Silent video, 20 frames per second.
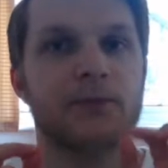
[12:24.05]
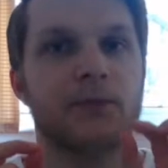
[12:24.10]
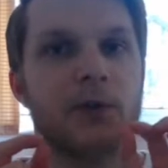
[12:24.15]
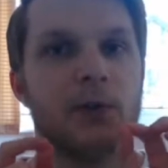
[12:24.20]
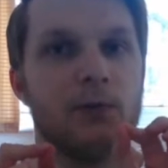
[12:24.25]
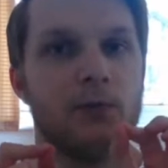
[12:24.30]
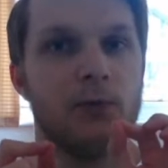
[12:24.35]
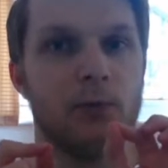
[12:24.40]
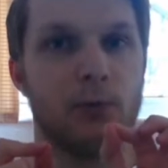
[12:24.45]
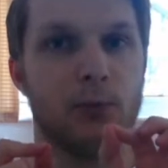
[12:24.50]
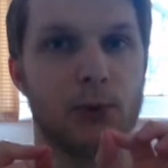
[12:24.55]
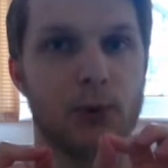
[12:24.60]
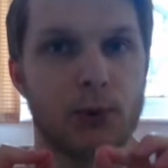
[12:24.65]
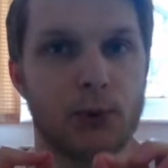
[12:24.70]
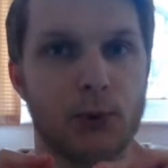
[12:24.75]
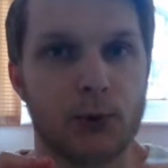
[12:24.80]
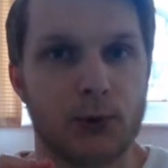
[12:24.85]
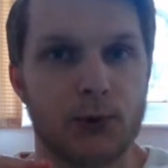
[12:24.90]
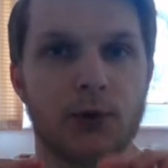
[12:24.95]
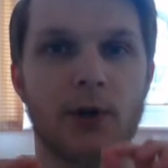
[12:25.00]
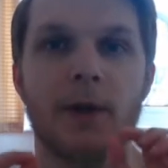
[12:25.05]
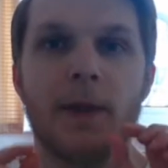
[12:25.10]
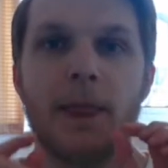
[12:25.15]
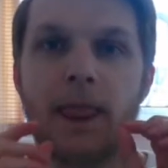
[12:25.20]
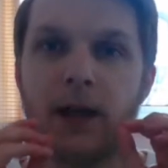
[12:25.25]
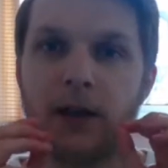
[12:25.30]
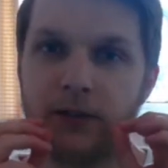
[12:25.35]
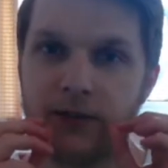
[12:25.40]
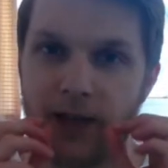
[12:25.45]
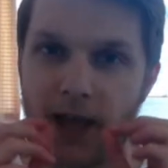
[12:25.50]
If you push,
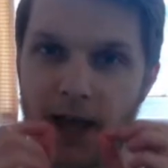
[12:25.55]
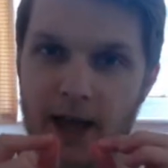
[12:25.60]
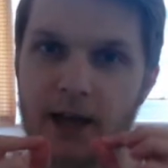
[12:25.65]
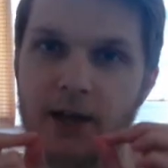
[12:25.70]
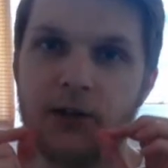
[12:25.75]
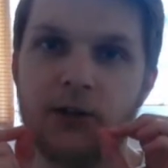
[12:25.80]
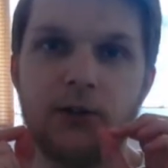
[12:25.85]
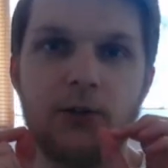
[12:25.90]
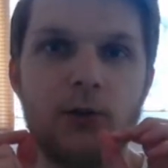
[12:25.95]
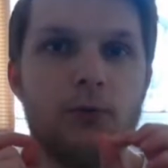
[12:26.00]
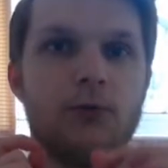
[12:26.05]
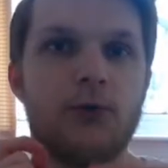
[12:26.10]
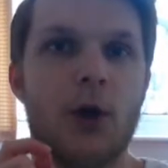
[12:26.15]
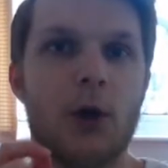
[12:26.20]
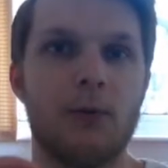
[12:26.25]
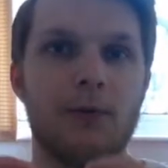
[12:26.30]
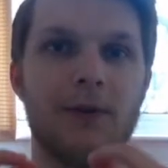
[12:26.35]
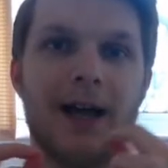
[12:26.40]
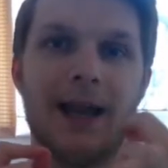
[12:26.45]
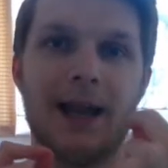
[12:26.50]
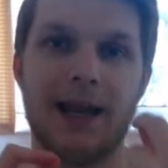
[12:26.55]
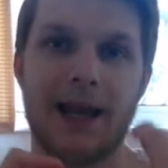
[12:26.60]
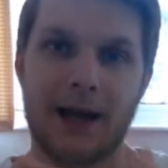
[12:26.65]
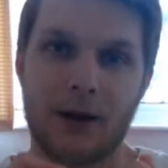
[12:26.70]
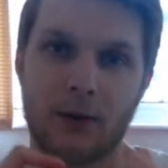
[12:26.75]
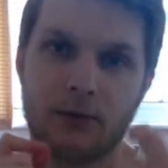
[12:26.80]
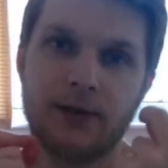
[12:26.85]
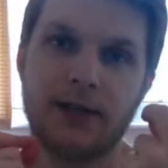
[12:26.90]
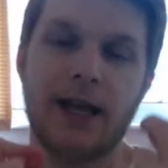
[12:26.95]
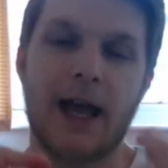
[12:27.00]
there you don't
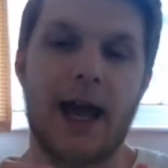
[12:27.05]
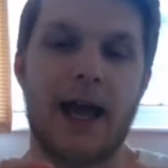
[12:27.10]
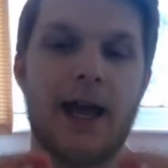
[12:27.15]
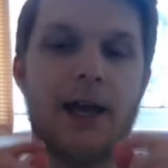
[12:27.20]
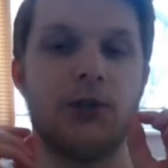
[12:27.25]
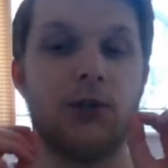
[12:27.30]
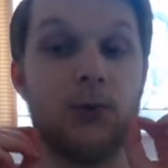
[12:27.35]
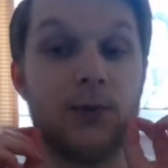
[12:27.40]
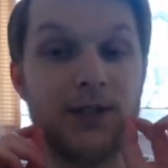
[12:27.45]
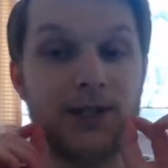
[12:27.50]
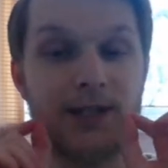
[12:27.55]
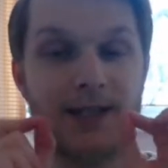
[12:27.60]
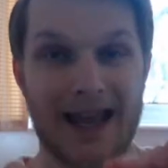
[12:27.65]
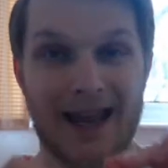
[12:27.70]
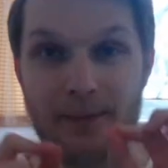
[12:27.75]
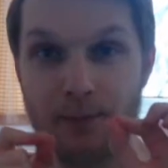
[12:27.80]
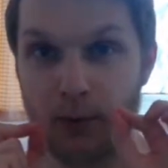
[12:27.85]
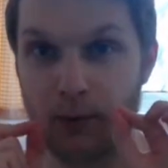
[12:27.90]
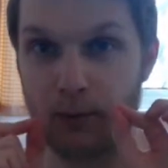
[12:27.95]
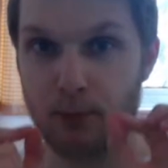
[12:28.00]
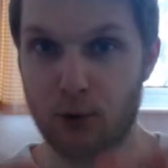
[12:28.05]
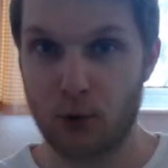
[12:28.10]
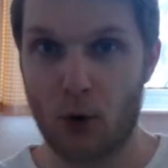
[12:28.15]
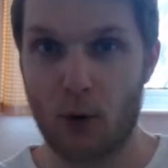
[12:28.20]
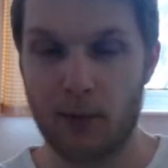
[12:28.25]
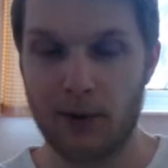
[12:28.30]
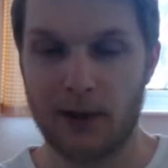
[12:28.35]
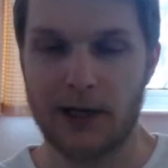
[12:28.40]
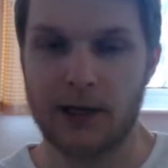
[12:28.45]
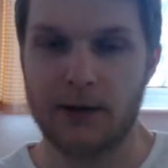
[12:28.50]
allow the air to escape
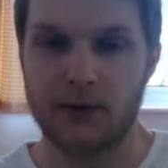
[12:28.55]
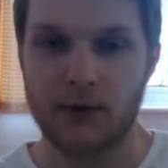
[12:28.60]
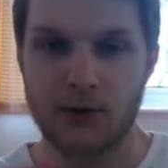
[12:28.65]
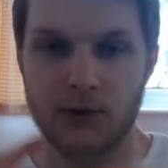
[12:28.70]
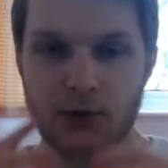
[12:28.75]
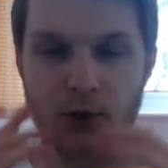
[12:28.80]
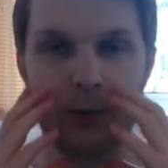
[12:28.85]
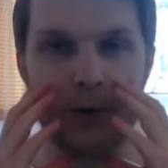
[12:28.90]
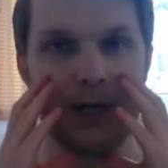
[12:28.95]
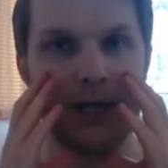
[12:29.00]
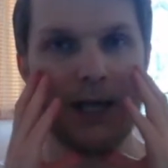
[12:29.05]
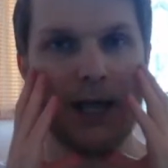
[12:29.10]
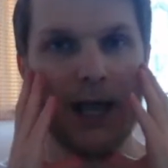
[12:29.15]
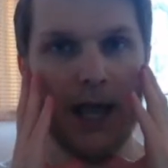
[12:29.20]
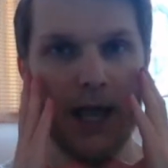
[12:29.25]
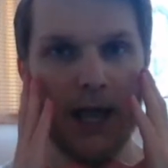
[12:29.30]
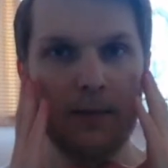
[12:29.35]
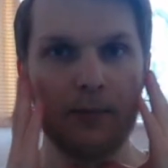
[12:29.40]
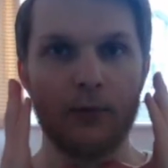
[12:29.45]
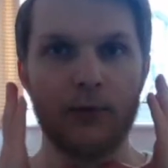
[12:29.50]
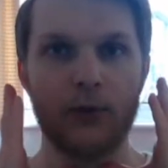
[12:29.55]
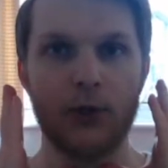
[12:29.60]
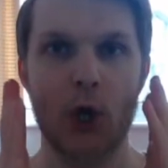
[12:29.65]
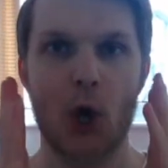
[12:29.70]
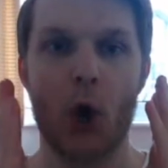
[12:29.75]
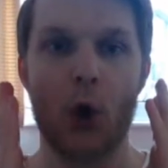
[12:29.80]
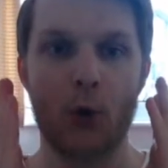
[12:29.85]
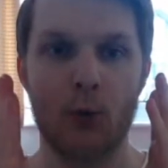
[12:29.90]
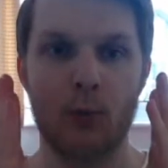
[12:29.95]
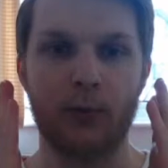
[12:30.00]
properly, so we keep the
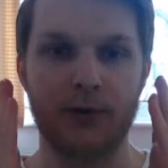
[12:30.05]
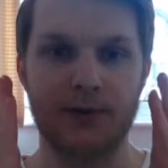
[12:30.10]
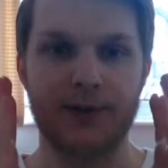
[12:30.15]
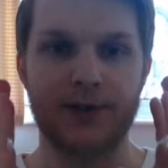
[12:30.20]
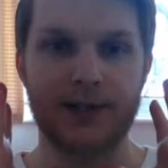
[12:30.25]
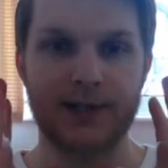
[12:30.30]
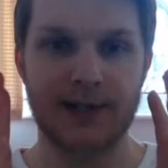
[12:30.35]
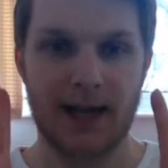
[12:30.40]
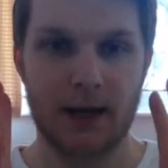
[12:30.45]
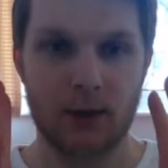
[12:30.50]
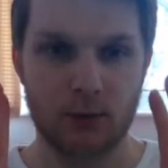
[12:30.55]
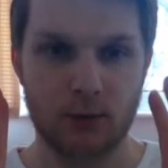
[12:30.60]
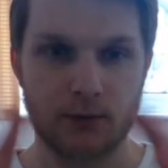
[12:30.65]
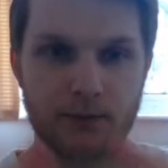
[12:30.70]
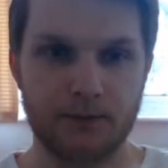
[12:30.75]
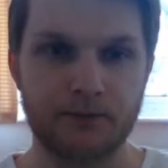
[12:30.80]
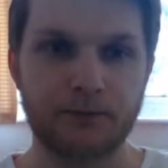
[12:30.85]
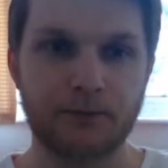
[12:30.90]
open sound.